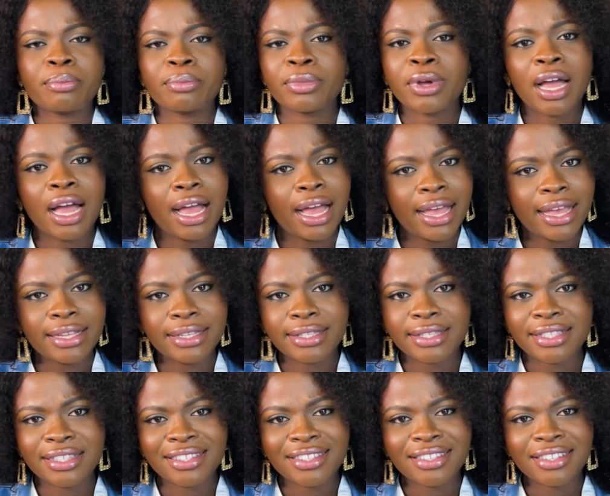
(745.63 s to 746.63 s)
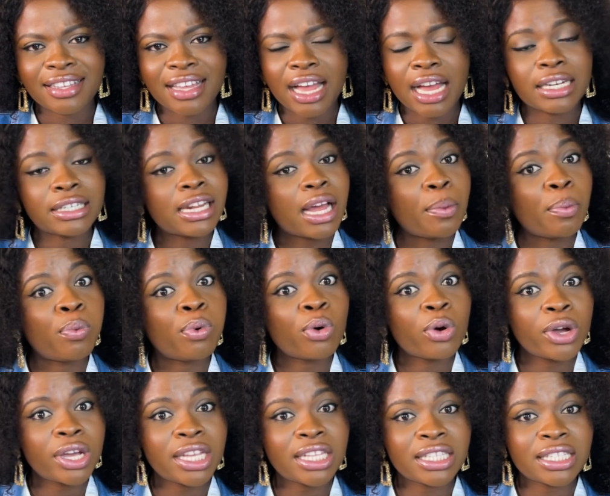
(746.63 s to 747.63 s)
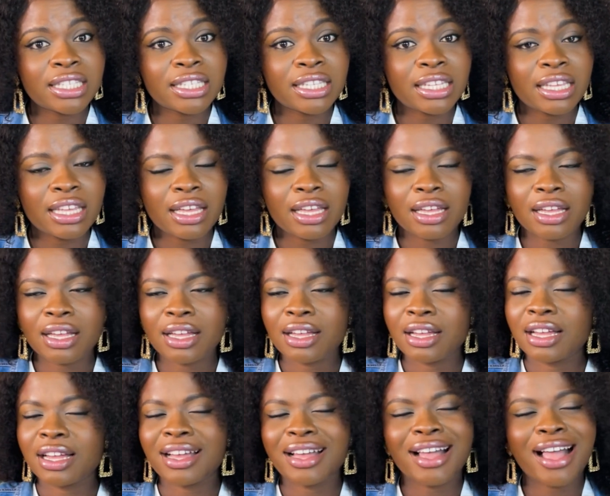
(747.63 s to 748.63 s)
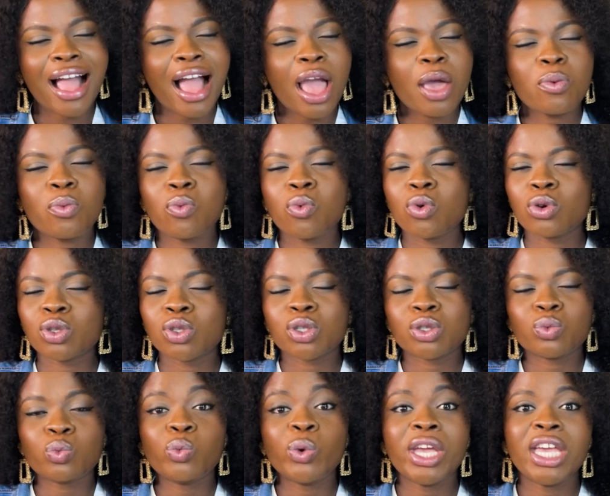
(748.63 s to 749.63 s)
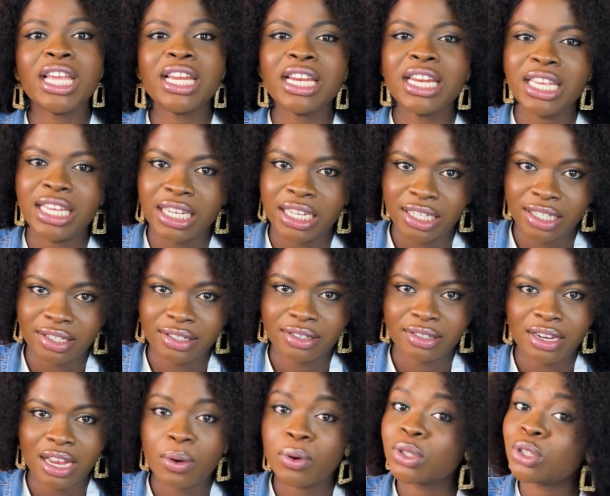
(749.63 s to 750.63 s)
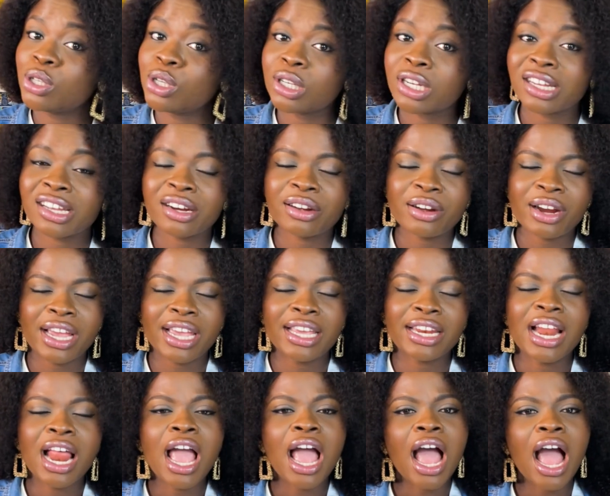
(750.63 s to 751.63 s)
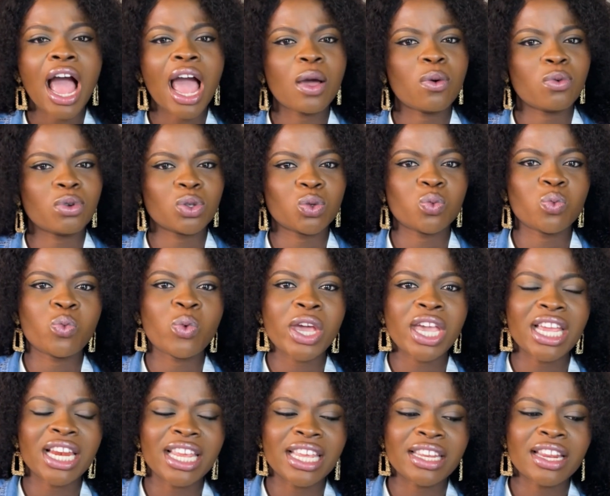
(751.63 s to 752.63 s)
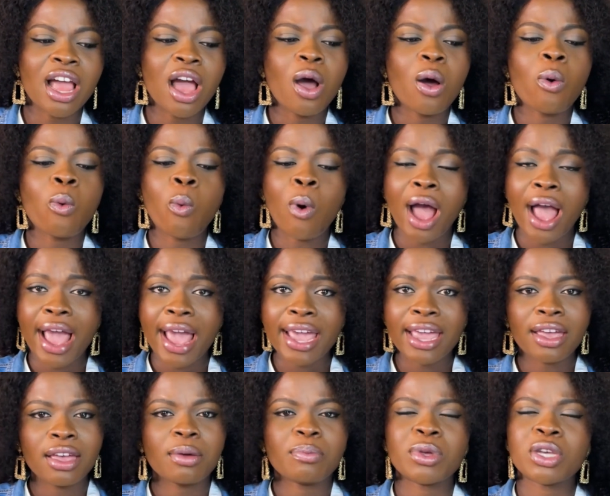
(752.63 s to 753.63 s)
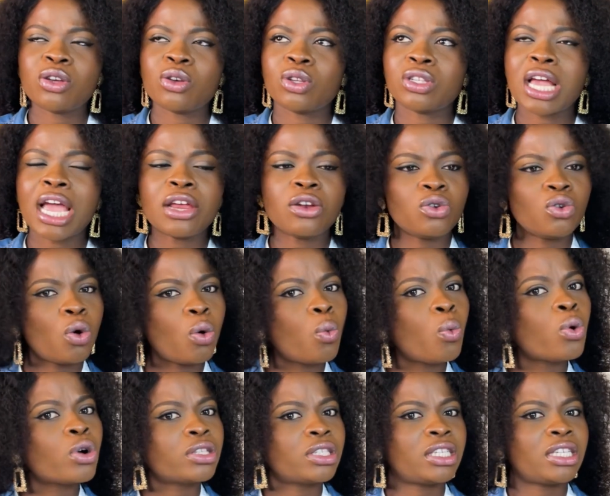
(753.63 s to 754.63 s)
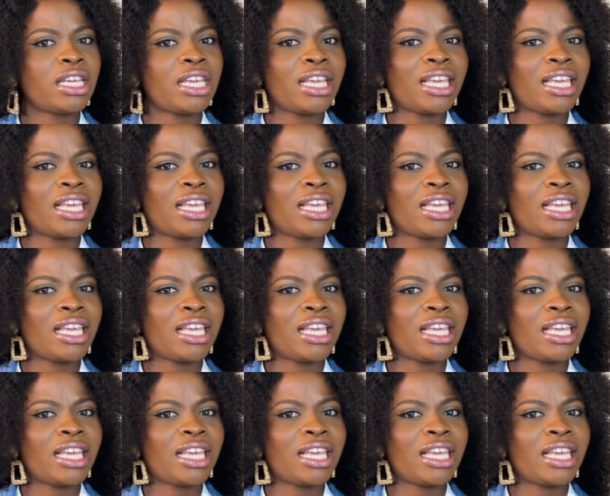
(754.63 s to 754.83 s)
guys, at that point, I was wailing. I was no longer crying. I was wailing. Why? Because I know what